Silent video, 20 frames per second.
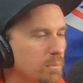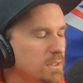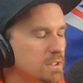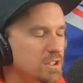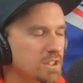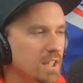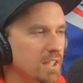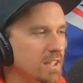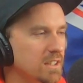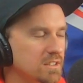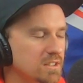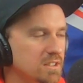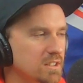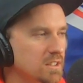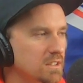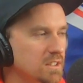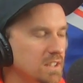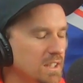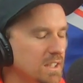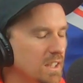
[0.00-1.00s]
I mean, shout outs
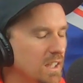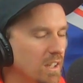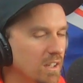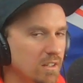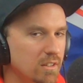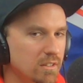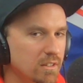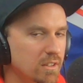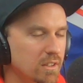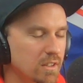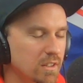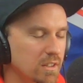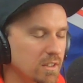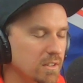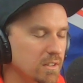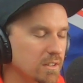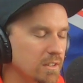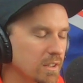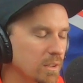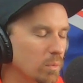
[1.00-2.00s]
to Dila and,
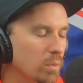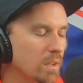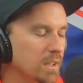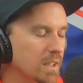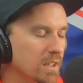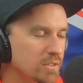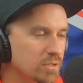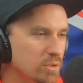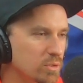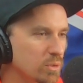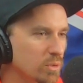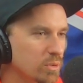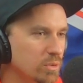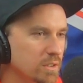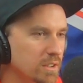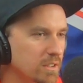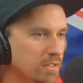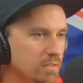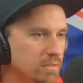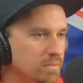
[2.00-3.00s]
and the 1Outs
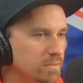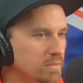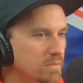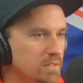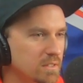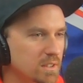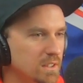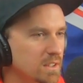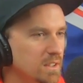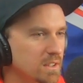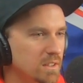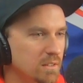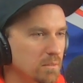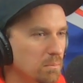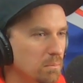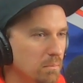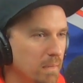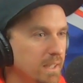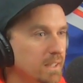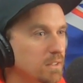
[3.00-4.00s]
crew that have yeah,
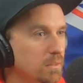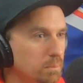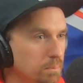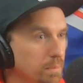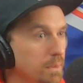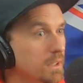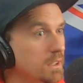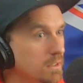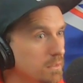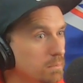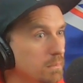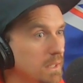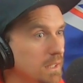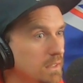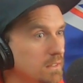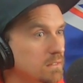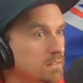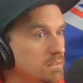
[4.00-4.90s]
like made it big, man.